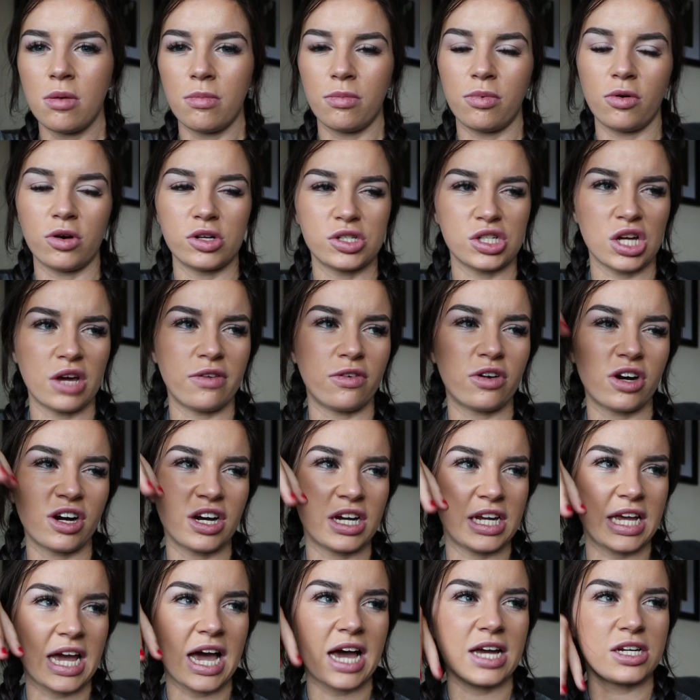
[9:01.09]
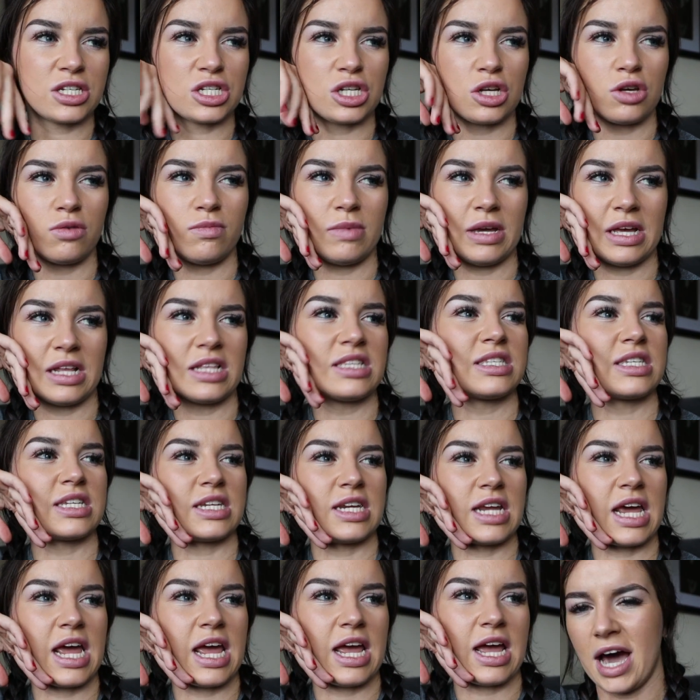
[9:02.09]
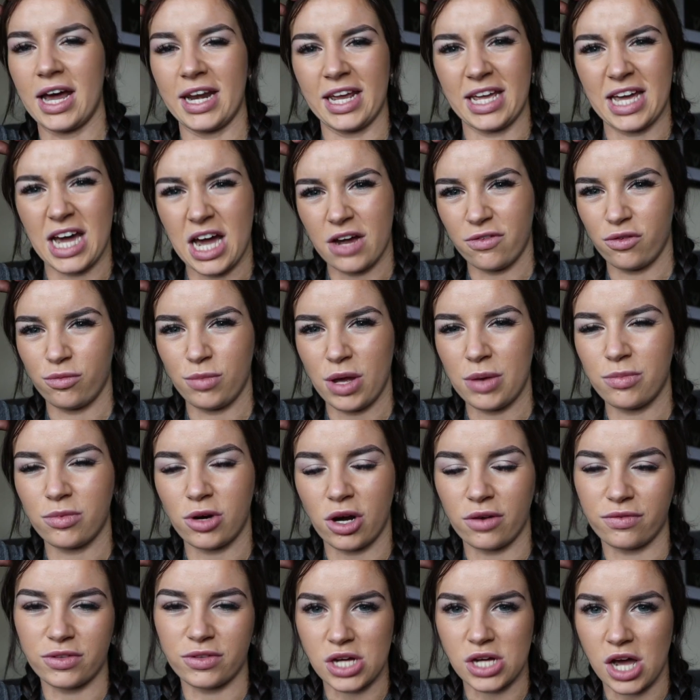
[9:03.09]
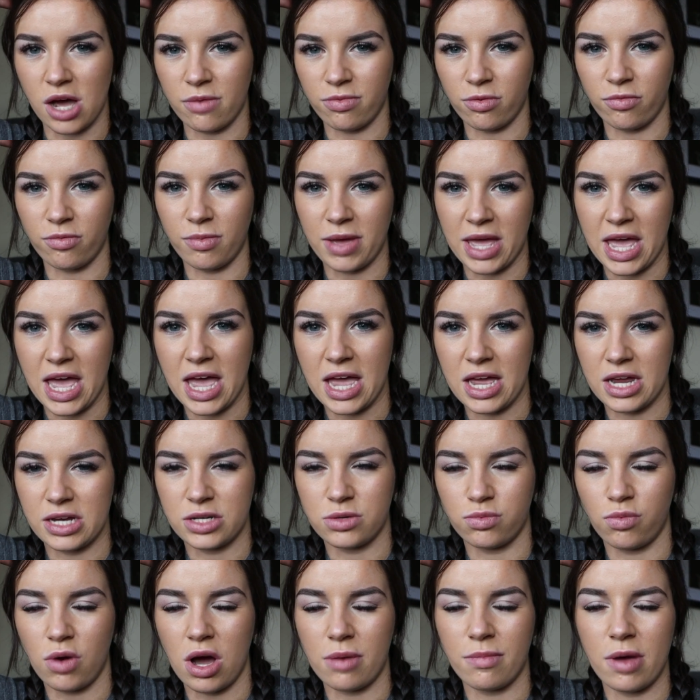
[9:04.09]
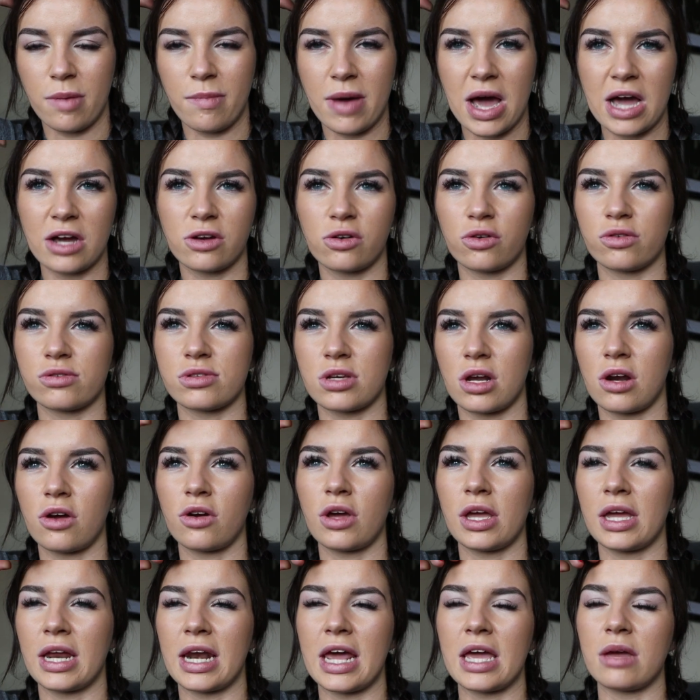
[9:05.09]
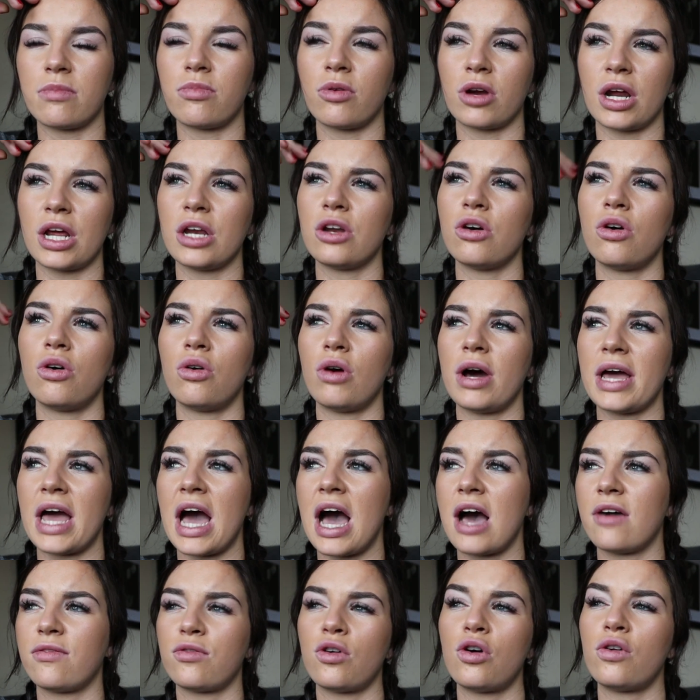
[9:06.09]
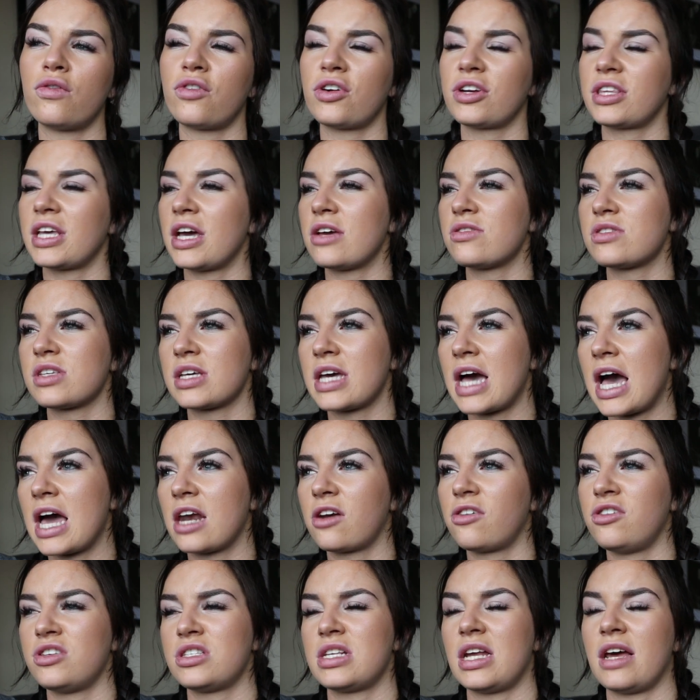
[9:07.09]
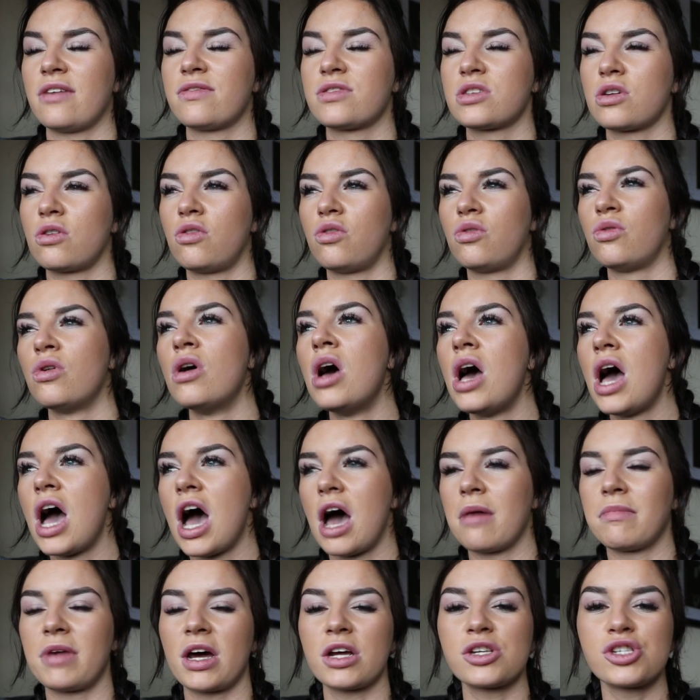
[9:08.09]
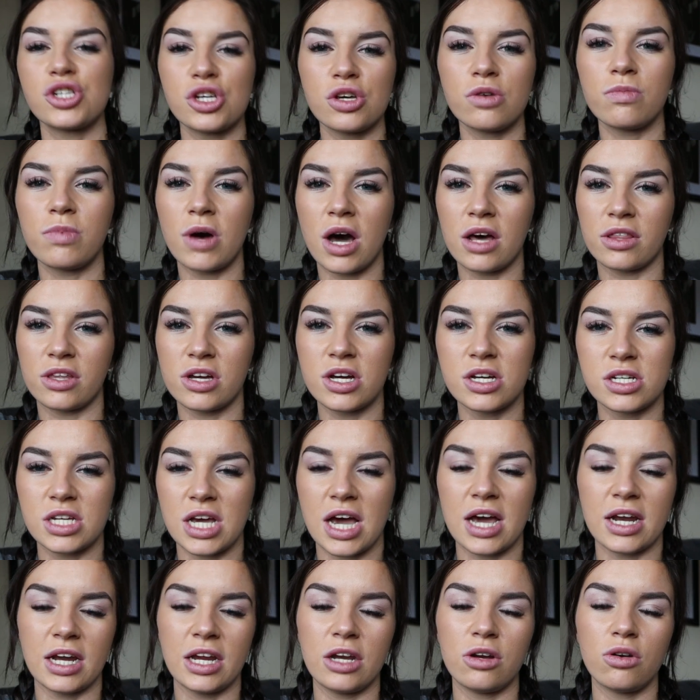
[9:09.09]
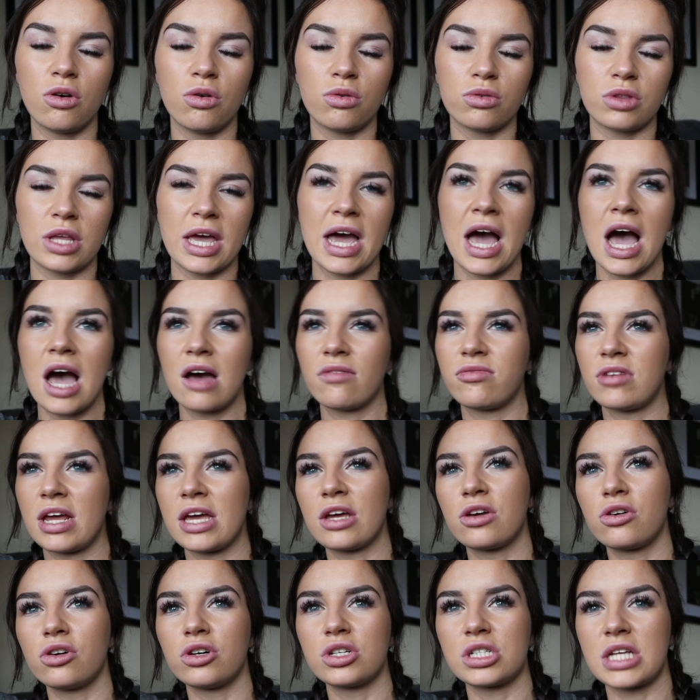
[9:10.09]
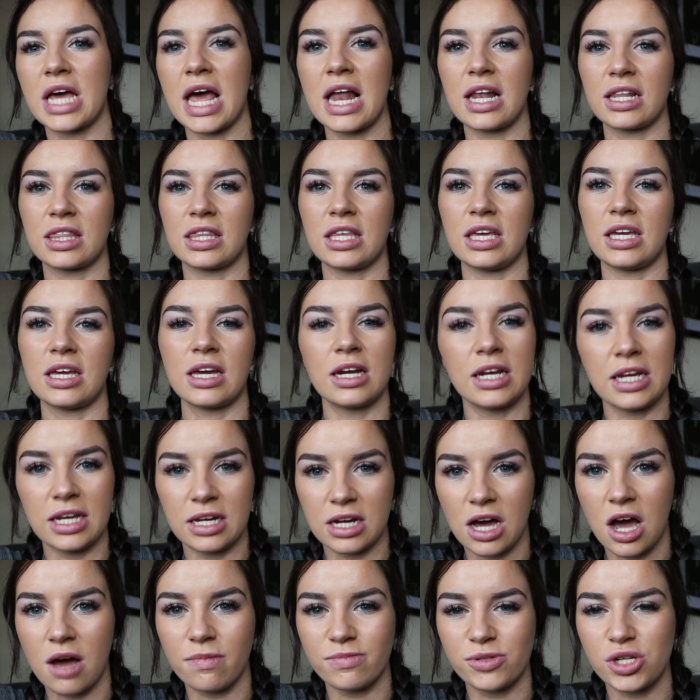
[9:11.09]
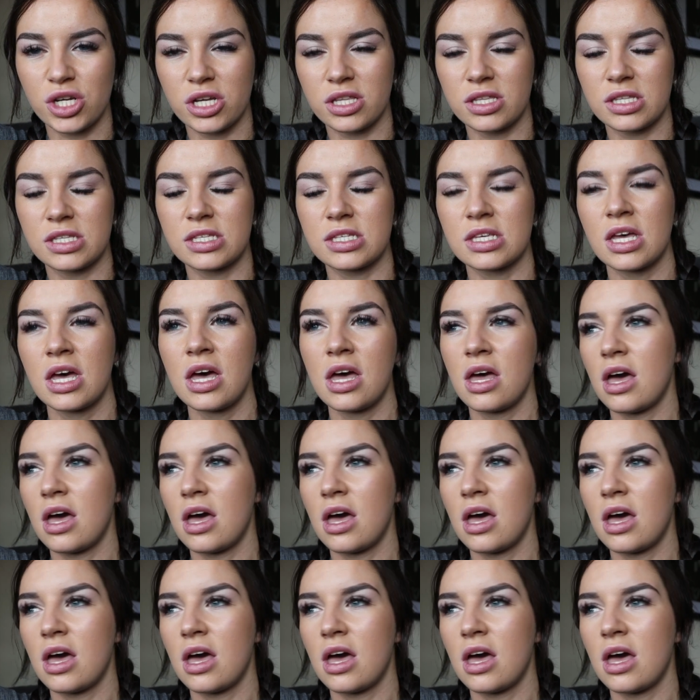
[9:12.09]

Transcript: But I've already had two meals today and I can't remember the top of my head what my macros are looking like, but I know I have over a thousand calories left so I'm not too bothered and I know they have like good healthy clean options